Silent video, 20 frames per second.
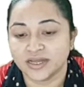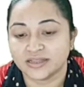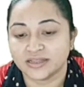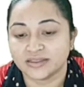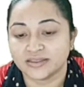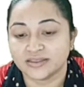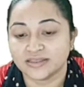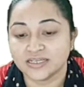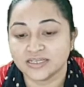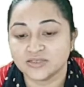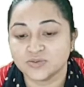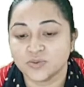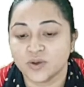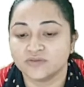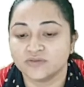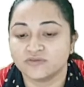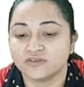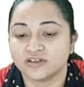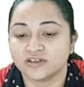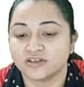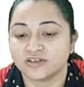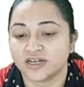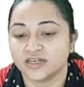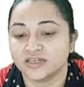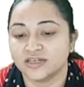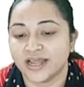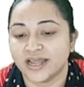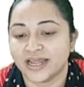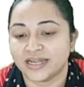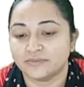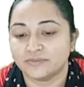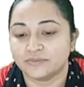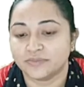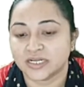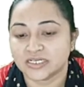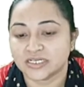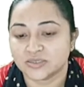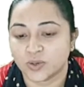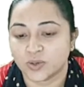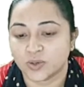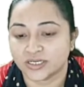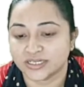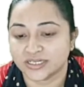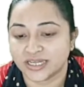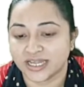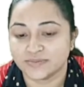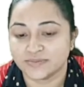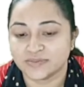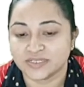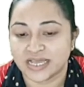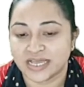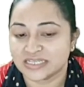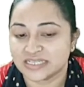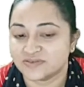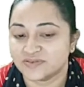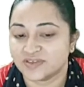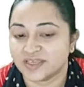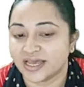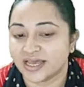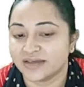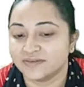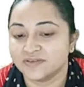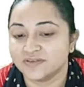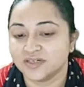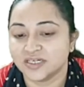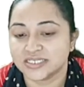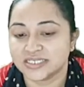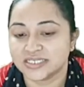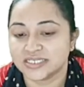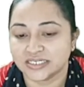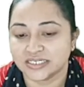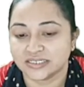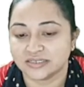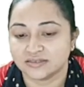this one will run n plus 1 times, as we have seen,